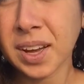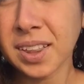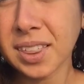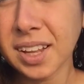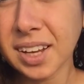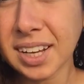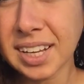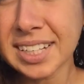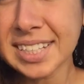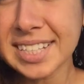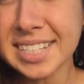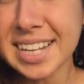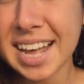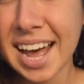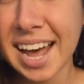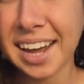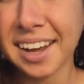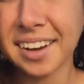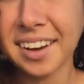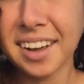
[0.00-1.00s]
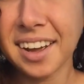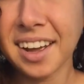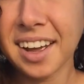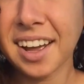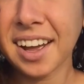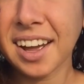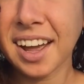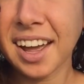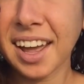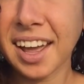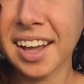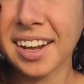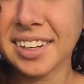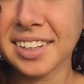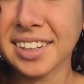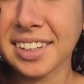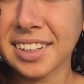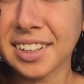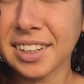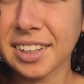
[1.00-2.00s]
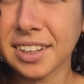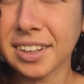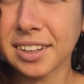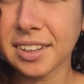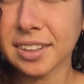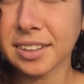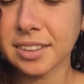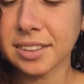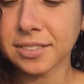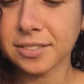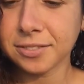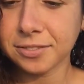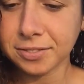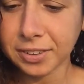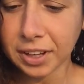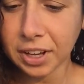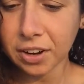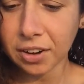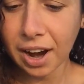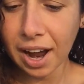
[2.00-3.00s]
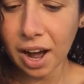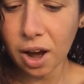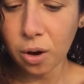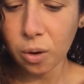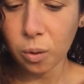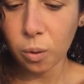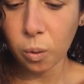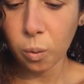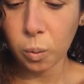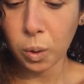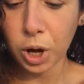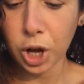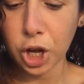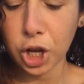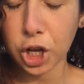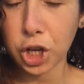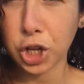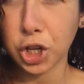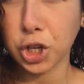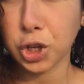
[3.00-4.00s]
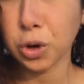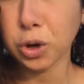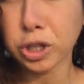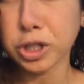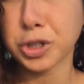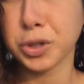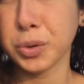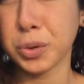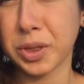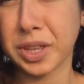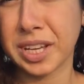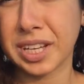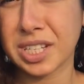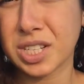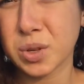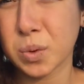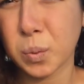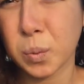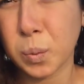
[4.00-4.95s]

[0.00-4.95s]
Look inside and figure out what your truth is,